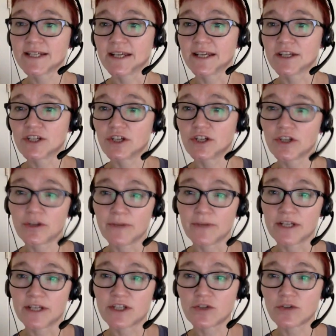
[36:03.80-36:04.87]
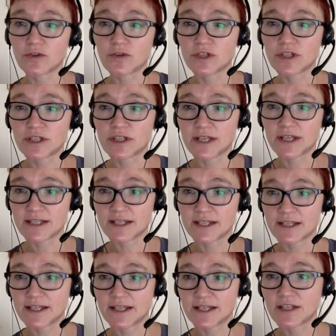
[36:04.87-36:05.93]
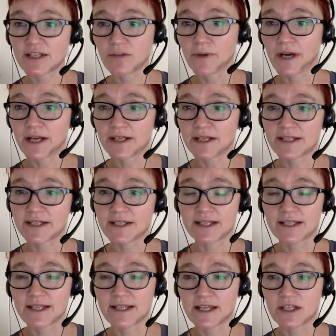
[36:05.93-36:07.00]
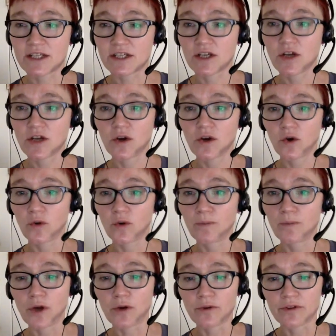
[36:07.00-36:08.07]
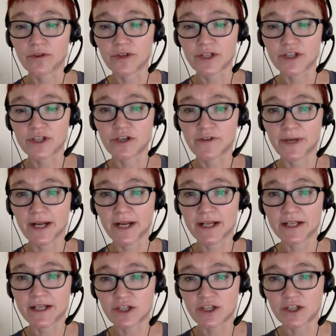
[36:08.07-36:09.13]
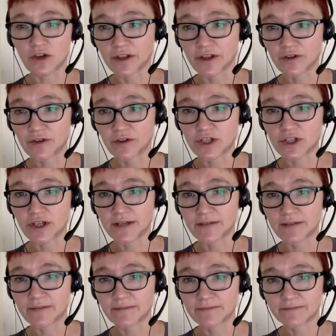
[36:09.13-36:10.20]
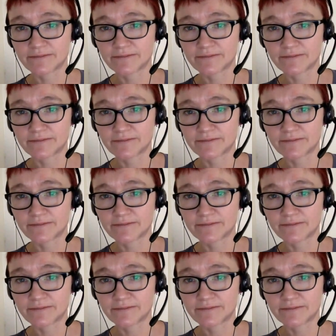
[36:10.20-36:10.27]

to Git, do you commit source CSS, compiled CSS, or both? I don't know if anybody else has got any thoughts on that.